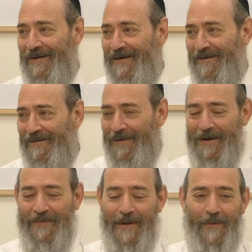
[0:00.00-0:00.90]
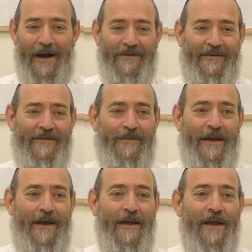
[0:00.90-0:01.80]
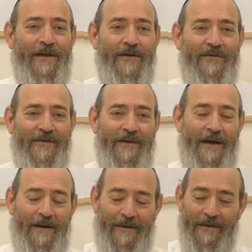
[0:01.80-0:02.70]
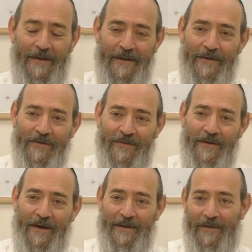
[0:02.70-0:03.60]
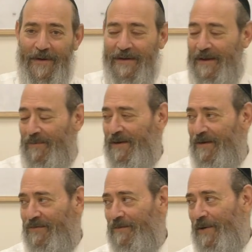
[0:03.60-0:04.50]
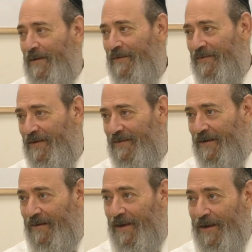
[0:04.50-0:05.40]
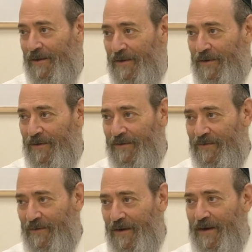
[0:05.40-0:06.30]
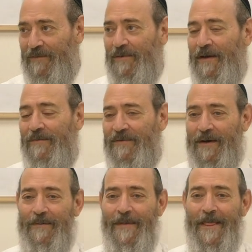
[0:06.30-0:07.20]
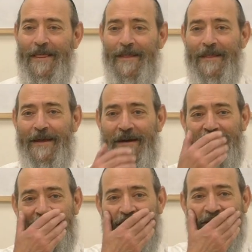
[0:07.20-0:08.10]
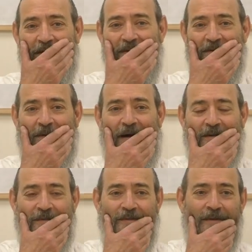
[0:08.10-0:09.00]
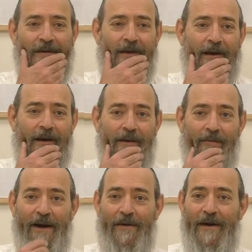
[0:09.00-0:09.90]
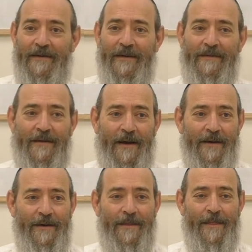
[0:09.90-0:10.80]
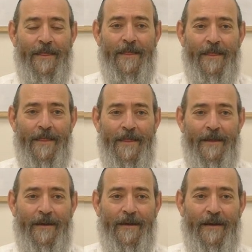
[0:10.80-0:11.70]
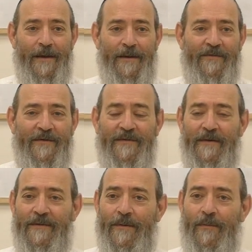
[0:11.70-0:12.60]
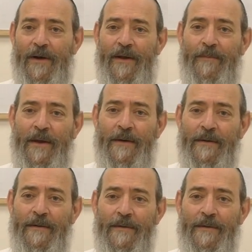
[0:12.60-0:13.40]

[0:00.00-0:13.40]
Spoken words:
You know, my wife may watch this. But yeah, you should know that one day you should pay me for this. Like you should know, a husband comes home and he says to his wife, you want to go out to eat tonight? And she says, what do you mean?